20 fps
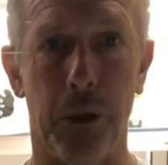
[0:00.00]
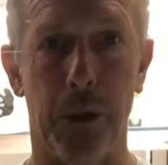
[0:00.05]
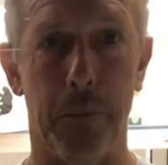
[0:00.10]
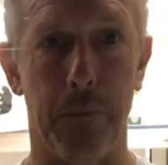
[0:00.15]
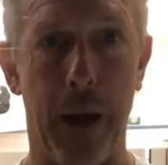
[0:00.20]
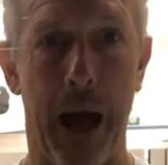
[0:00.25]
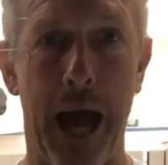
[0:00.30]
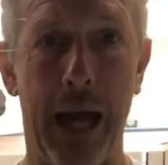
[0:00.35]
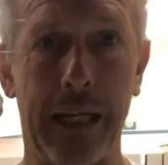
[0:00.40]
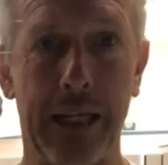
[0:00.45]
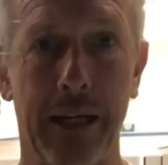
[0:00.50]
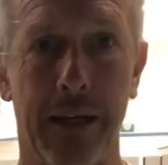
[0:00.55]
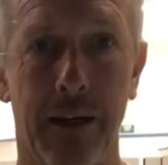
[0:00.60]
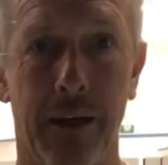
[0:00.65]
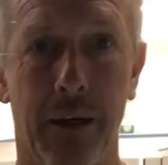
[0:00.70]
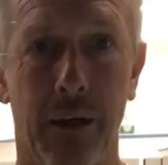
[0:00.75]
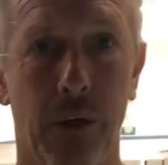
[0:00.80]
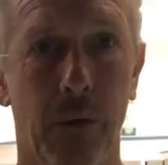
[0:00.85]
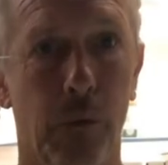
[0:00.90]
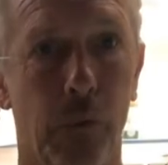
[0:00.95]
in a bag,
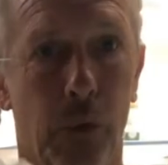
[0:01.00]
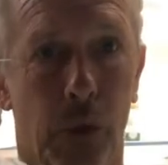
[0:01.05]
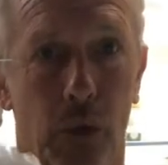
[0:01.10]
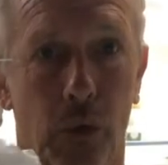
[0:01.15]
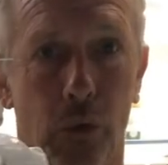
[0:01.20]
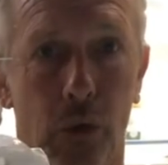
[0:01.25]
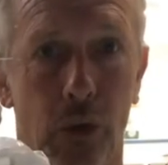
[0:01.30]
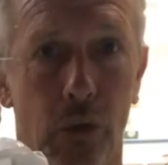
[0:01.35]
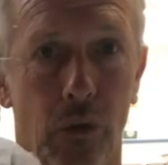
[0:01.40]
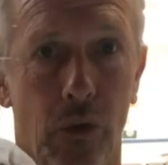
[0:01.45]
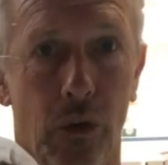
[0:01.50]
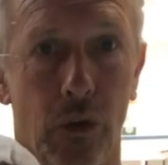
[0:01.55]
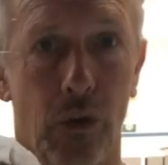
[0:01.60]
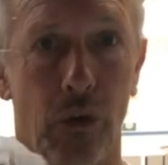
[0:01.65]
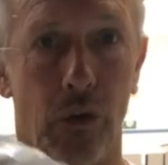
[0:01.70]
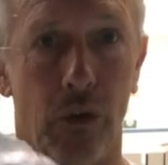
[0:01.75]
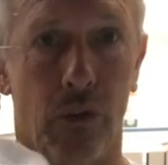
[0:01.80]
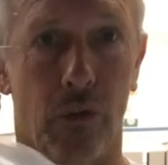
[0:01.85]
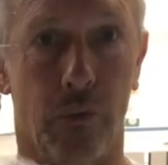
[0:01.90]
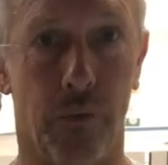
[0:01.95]
which
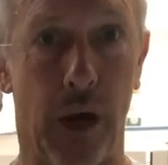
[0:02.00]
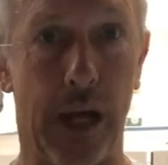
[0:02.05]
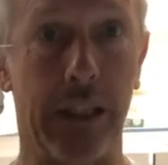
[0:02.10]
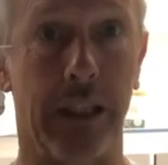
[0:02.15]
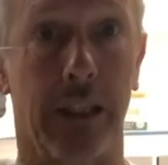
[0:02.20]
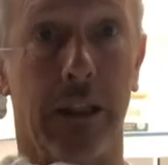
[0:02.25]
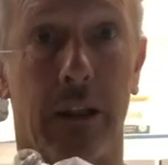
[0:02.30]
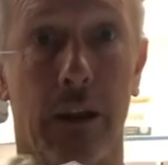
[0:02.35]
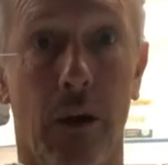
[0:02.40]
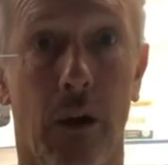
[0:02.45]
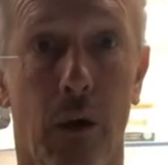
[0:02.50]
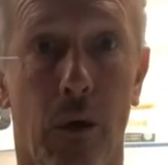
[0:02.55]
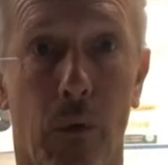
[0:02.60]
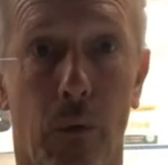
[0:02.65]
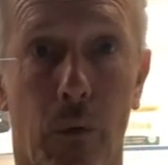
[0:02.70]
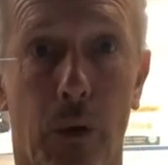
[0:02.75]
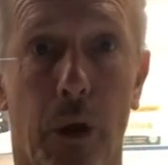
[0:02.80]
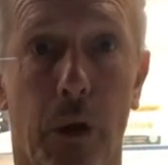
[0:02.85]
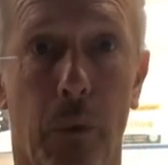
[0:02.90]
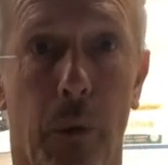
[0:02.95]
suffices
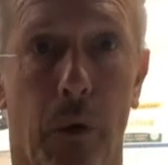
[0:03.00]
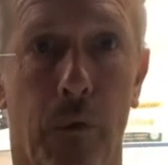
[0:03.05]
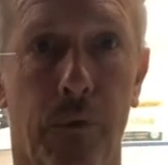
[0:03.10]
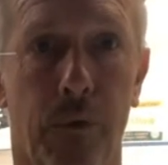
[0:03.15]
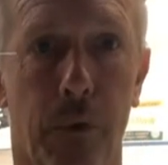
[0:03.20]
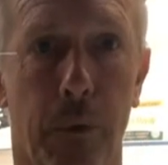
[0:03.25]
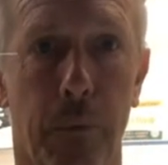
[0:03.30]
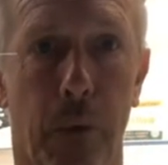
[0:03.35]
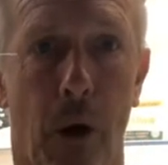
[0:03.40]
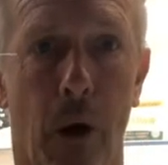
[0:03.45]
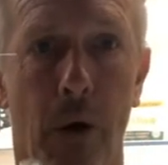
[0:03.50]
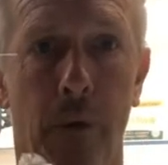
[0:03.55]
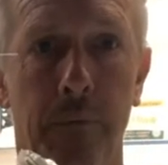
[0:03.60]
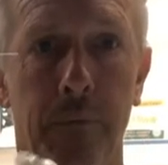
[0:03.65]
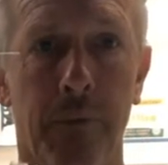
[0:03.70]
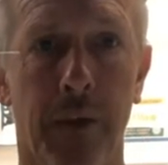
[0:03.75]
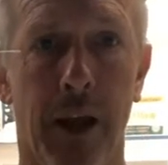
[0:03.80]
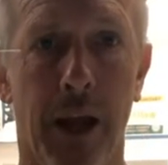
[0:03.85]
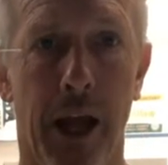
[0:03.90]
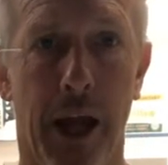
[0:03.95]
really well for a ball.
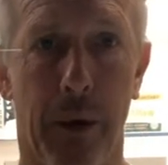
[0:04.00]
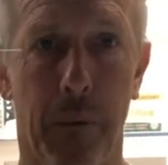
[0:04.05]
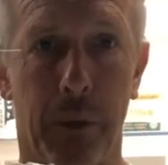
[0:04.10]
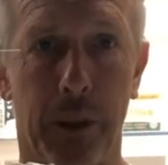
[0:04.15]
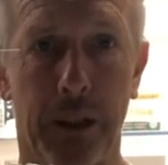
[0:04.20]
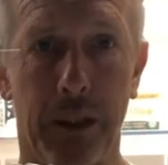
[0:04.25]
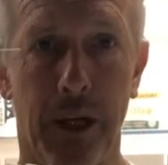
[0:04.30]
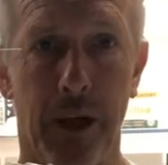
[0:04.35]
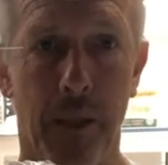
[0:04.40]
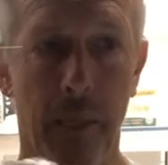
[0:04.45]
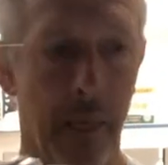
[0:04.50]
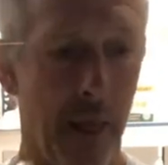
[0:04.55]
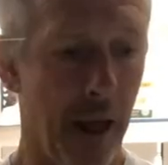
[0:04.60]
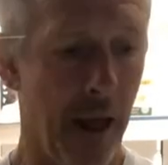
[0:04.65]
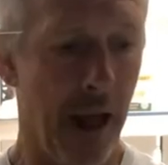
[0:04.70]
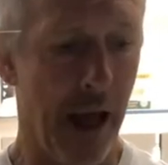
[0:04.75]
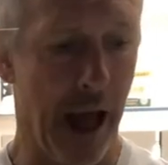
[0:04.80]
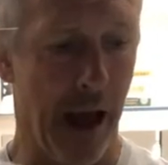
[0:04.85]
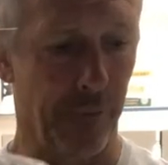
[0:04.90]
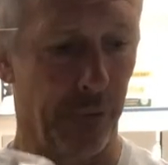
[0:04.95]
Anyways,
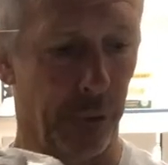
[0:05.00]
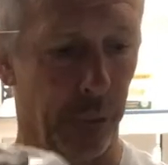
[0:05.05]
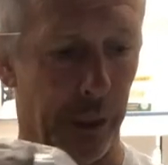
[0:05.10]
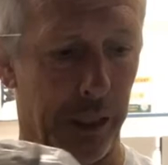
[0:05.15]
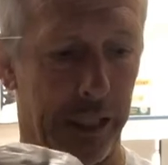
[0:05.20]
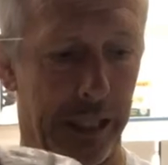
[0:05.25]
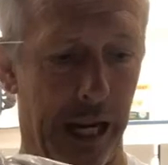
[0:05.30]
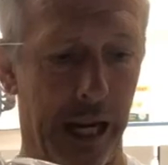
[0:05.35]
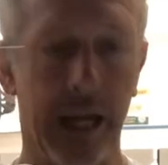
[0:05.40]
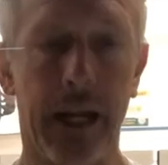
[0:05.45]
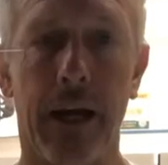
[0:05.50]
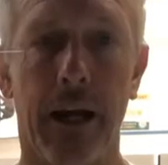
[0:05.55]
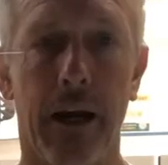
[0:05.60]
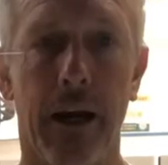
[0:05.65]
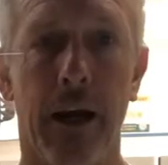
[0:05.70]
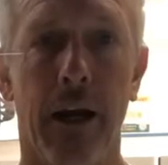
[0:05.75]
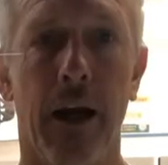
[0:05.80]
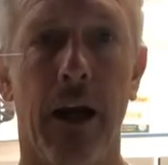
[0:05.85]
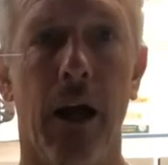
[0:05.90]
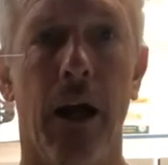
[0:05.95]
have a great day.
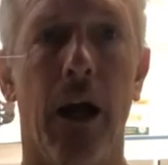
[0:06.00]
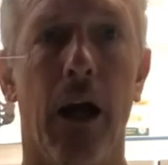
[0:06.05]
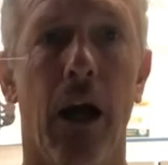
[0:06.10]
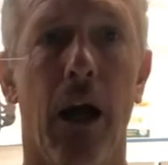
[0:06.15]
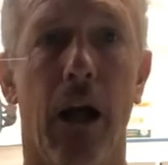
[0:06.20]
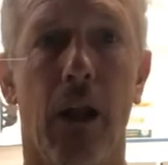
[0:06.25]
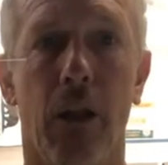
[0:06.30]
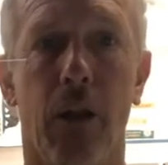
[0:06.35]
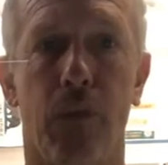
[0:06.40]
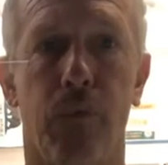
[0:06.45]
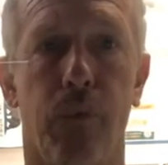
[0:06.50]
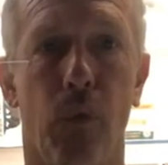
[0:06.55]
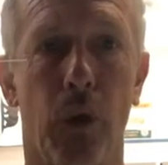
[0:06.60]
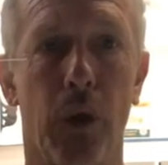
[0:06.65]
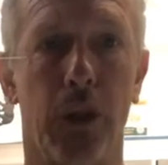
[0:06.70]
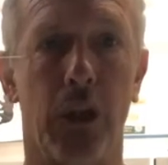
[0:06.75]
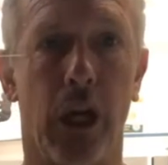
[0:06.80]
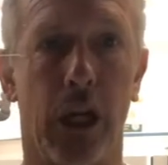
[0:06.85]
Look forward to